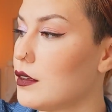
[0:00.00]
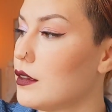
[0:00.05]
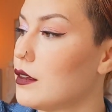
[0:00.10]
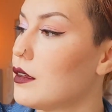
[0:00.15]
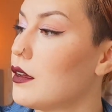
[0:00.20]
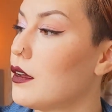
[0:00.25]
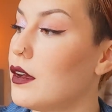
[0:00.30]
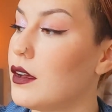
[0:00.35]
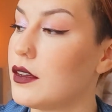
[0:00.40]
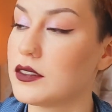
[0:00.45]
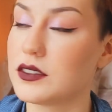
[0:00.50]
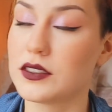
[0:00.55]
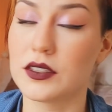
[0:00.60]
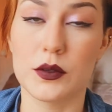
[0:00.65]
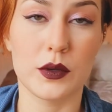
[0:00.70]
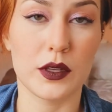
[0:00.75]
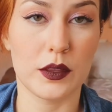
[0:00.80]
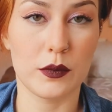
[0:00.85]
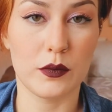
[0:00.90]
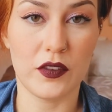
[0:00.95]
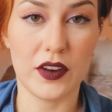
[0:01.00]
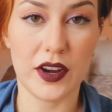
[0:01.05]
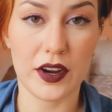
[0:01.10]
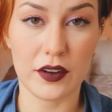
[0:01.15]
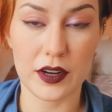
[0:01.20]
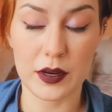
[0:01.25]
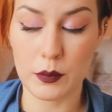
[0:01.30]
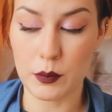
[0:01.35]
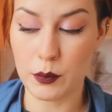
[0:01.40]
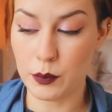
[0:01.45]
Also, with
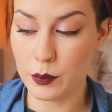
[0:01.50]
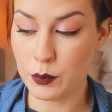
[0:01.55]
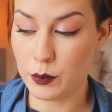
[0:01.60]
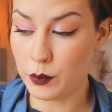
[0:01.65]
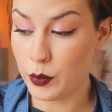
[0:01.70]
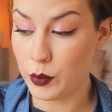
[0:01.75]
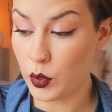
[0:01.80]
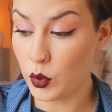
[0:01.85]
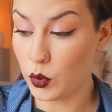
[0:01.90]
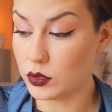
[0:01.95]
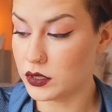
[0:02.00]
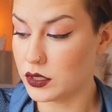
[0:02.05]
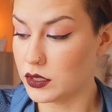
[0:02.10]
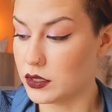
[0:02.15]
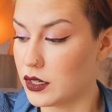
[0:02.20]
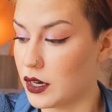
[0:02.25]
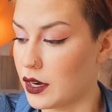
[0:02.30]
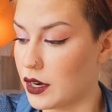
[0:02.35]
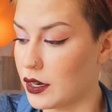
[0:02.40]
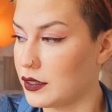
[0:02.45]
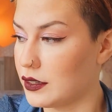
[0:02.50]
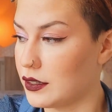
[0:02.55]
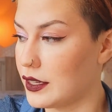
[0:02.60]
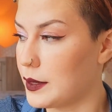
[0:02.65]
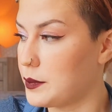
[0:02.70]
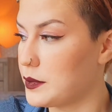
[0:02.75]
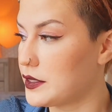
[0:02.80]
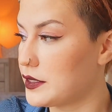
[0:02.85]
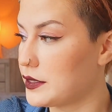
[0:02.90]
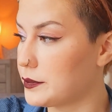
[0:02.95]
very bold dark
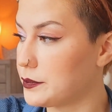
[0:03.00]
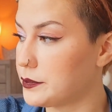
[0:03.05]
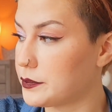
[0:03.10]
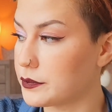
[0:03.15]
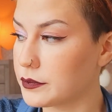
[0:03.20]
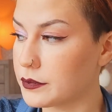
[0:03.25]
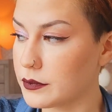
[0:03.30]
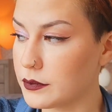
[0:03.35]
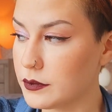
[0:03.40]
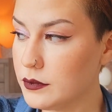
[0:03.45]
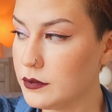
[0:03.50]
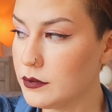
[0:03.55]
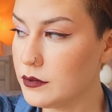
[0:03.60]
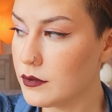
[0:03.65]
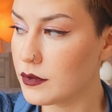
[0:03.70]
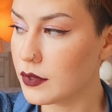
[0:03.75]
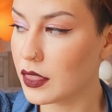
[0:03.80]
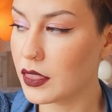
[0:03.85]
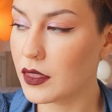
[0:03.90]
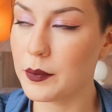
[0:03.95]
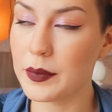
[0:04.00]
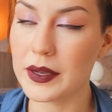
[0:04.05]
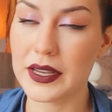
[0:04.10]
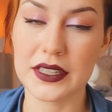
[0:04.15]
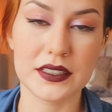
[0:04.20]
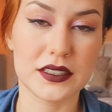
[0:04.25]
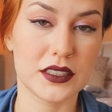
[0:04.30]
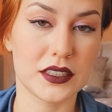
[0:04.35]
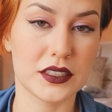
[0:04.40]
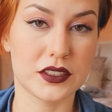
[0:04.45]
lips, the
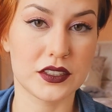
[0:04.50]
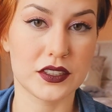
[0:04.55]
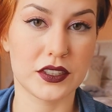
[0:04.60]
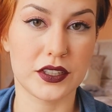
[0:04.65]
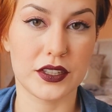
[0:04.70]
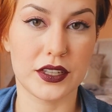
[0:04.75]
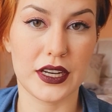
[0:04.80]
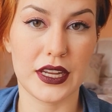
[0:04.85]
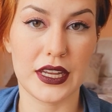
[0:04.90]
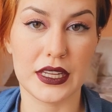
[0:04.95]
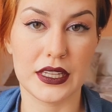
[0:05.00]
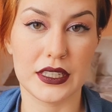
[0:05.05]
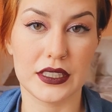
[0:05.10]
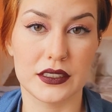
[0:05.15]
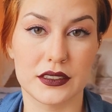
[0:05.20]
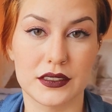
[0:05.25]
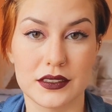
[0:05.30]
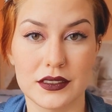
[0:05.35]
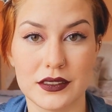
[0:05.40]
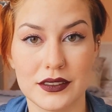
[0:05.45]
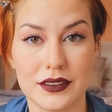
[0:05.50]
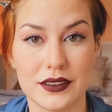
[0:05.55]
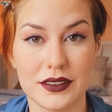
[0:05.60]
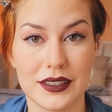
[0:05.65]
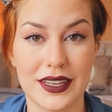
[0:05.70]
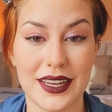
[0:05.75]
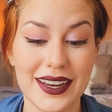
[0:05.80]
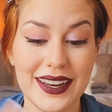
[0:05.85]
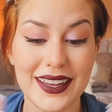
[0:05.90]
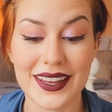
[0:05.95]
biggest concern is
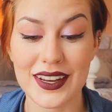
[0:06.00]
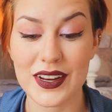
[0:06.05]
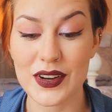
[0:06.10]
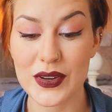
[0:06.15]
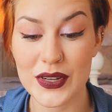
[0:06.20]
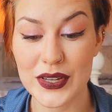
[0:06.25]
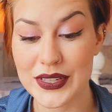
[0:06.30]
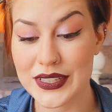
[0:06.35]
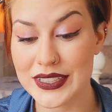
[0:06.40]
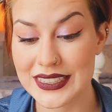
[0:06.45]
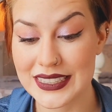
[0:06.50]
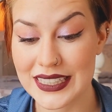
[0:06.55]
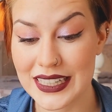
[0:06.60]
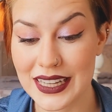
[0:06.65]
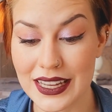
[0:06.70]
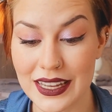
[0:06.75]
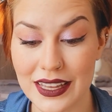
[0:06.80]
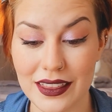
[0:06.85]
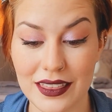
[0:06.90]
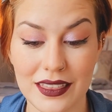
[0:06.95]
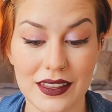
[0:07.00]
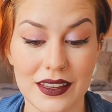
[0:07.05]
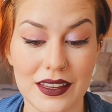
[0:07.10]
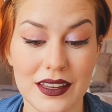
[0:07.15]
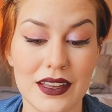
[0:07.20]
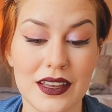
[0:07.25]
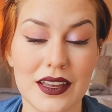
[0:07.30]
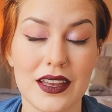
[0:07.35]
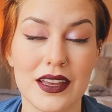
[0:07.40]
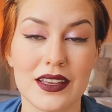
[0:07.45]
getting it on your teeth.
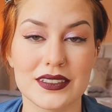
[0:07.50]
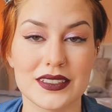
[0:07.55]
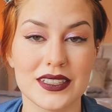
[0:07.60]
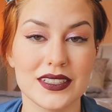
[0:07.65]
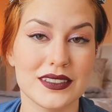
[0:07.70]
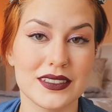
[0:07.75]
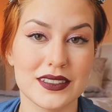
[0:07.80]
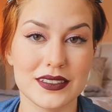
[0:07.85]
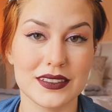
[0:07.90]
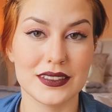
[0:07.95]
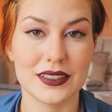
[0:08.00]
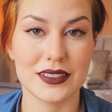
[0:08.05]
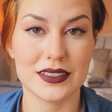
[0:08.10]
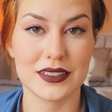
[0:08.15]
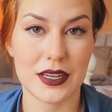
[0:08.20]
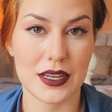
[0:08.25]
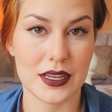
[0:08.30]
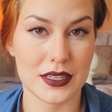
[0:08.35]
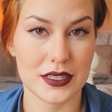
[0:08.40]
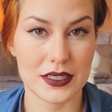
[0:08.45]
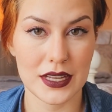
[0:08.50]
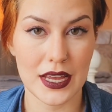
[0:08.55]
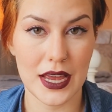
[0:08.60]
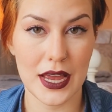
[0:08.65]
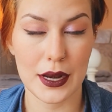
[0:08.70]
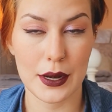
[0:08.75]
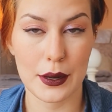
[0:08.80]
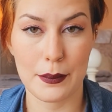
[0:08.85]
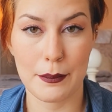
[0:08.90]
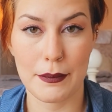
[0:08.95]
Since this is a
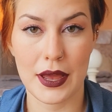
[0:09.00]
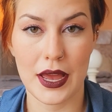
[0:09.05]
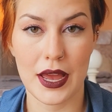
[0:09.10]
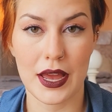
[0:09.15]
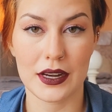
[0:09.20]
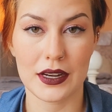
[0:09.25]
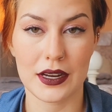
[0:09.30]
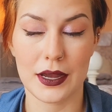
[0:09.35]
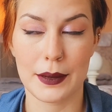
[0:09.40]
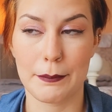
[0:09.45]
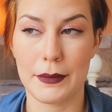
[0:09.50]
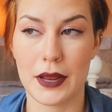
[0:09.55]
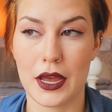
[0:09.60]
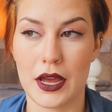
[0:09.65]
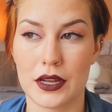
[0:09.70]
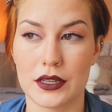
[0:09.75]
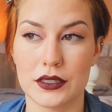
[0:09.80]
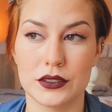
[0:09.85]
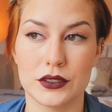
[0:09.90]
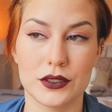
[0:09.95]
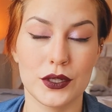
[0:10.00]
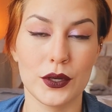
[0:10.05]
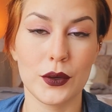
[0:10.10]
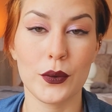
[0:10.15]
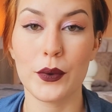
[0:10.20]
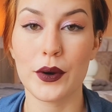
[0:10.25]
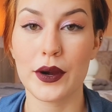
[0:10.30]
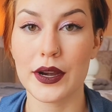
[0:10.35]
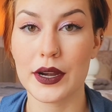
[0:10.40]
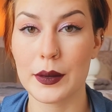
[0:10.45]
satin matte, I'm not too
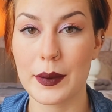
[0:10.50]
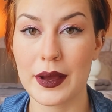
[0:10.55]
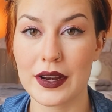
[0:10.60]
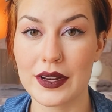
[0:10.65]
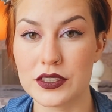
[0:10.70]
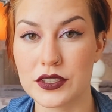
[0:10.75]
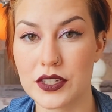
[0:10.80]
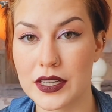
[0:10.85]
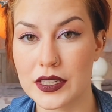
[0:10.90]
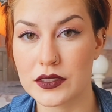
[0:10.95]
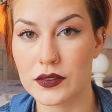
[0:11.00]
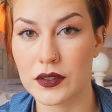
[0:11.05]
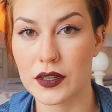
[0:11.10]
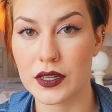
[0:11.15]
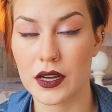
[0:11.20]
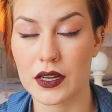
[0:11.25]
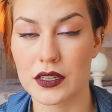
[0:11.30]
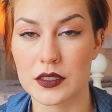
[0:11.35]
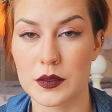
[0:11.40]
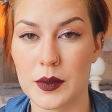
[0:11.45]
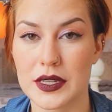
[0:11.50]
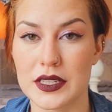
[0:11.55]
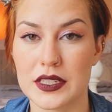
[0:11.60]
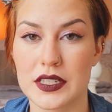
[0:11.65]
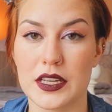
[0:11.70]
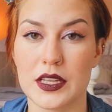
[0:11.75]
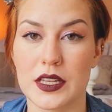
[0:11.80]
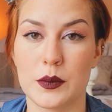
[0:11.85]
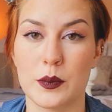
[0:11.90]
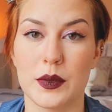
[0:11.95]
worried about it transferring onto my
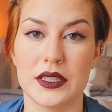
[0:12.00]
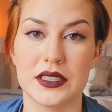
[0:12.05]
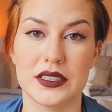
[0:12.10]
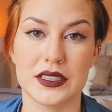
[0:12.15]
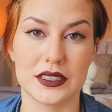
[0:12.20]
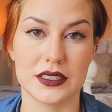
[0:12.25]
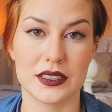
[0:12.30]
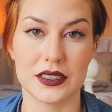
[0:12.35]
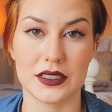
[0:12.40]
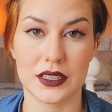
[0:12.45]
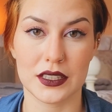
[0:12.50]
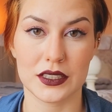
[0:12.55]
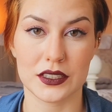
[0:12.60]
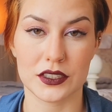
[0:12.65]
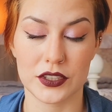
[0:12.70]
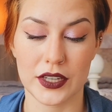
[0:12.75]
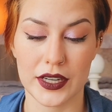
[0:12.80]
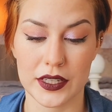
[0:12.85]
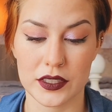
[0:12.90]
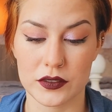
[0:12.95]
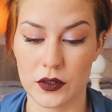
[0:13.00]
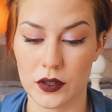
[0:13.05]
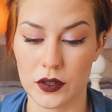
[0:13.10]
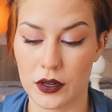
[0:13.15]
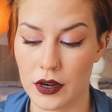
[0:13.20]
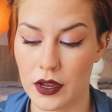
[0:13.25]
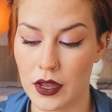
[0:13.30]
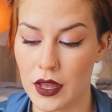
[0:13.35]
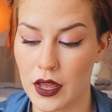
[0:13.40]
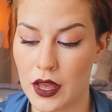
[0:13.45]
teeth, but since it does transfer,
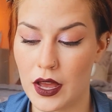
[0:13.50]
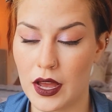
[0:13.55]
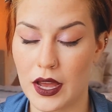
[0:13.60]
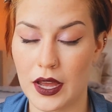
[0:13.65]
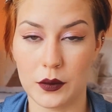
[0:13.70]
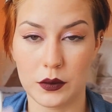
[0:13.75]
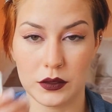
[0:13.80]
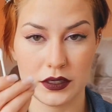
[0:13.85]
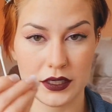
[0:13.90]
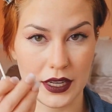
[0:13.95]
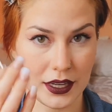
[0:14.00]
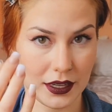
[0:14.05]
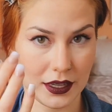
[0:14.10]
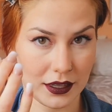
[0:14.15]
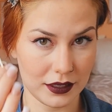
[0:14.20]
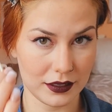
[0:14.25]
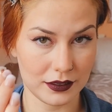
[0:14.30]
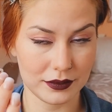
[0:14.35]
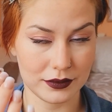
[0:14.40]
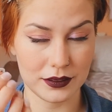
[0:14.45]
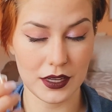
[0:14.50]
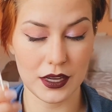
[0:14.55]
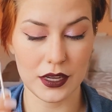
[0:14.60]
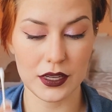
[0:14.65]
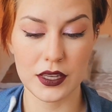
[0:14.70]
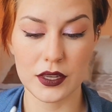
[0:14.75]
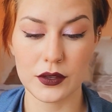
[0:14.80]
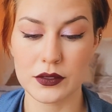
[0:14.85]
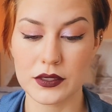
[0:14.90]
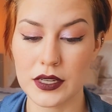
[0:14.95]
I will take a
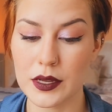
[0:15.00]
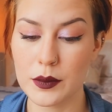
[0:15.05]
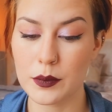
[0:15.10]
Q-tip